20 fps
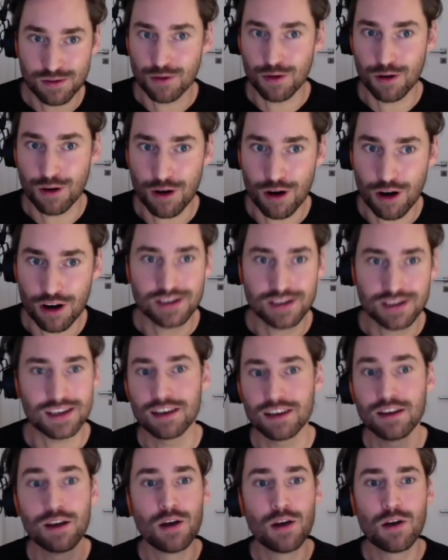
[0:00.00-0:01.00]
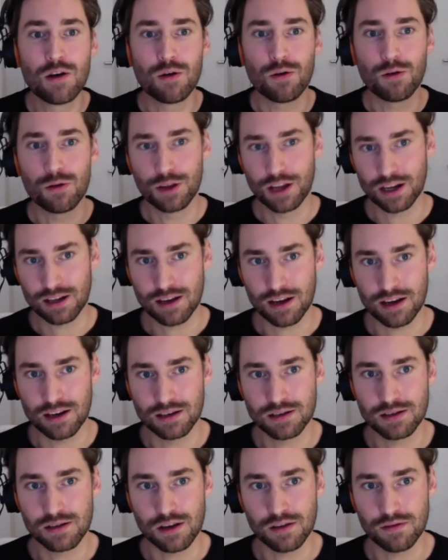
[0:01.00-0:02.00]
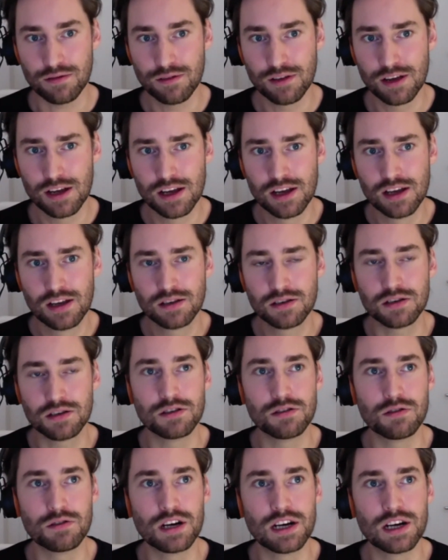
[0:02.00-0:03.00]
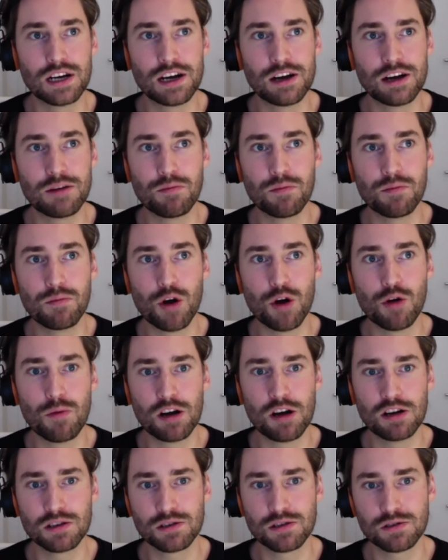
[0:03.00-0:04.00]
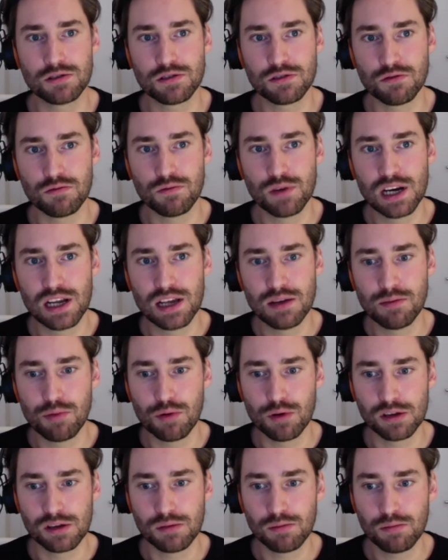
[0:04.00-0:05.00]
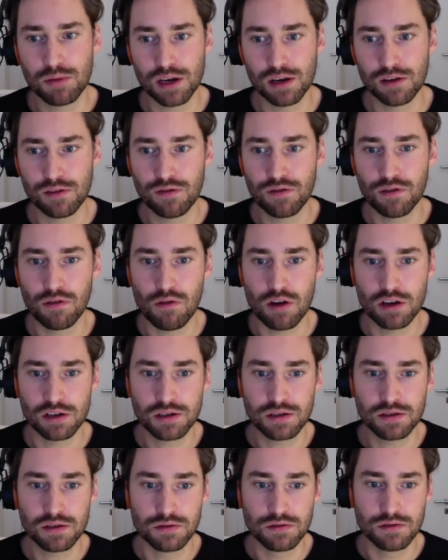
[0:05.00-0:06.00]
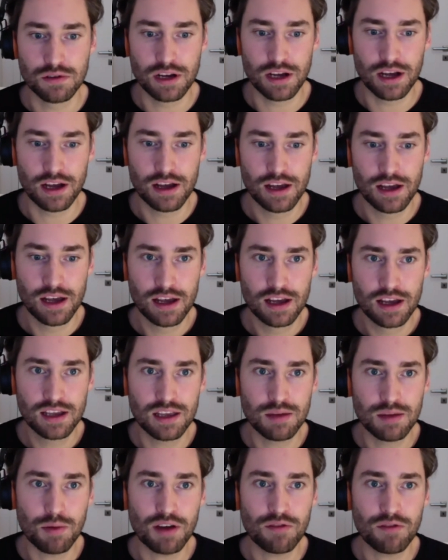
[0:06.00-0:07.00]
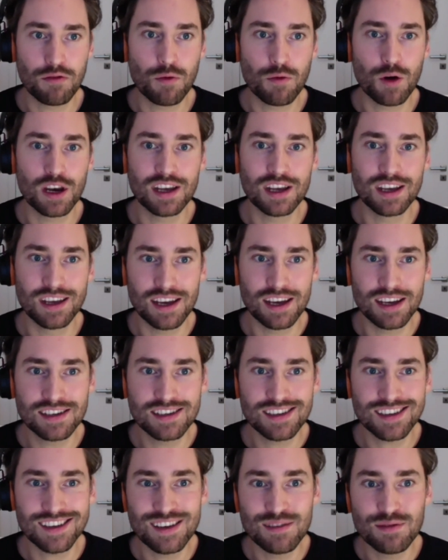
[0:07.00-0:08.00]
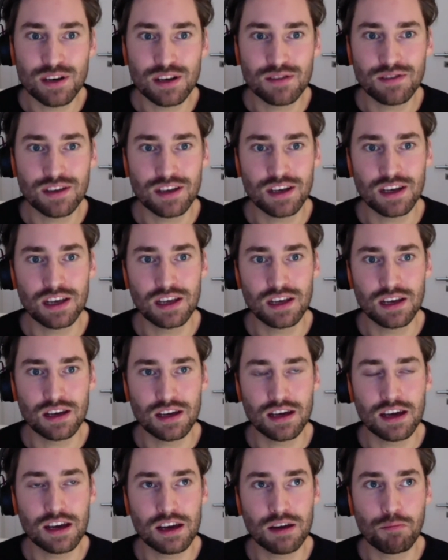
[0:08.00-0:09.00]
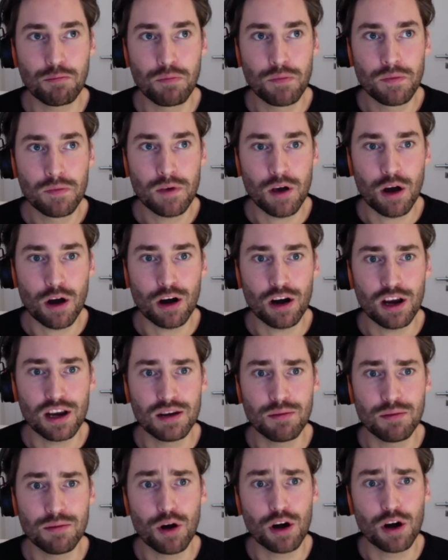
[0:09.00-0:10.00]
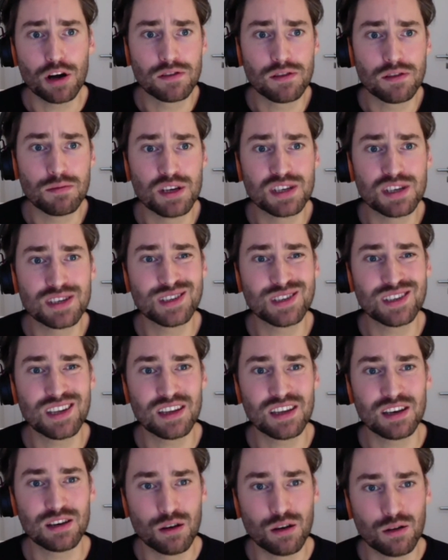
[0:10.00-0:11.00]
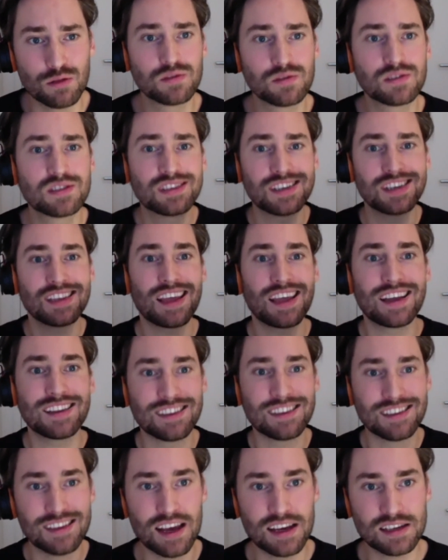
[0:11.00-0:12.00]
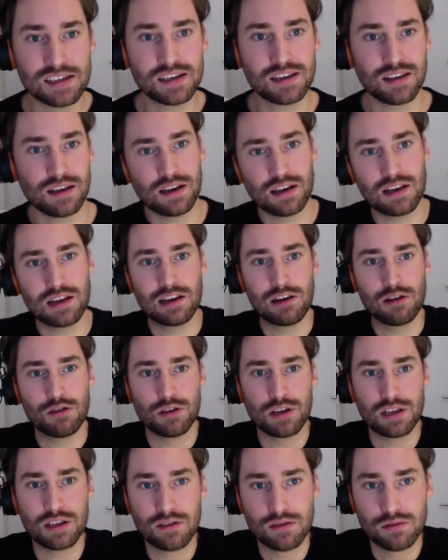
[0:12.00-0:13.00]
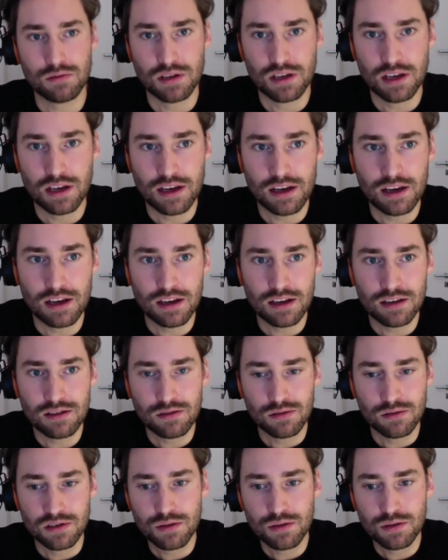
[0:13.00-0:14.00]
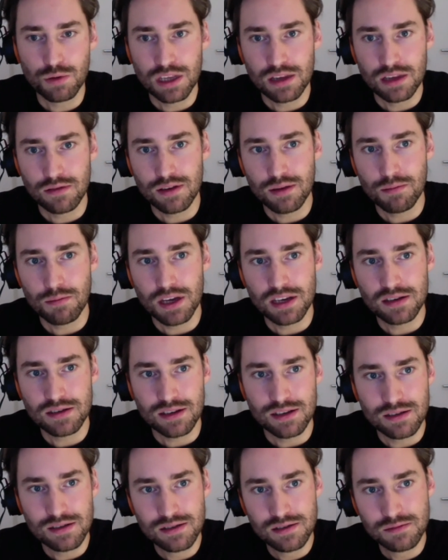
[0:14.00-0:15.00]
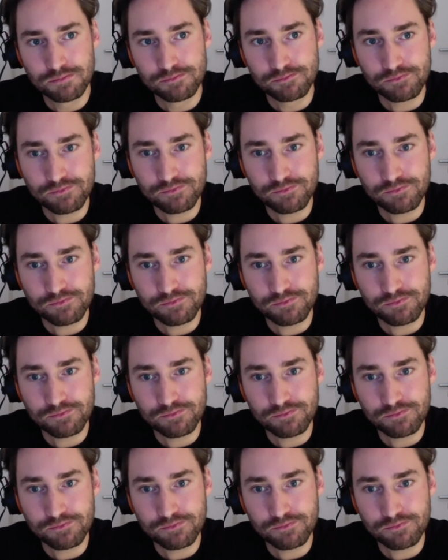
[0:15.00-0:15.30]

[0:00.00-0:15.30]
scorecards and all that kind of stuff. So mobile is also a really important pillar for us to keep everyone engaged, even if they are in a part of the business that they don't sit at the desk and can log into the suite, if that makes sense.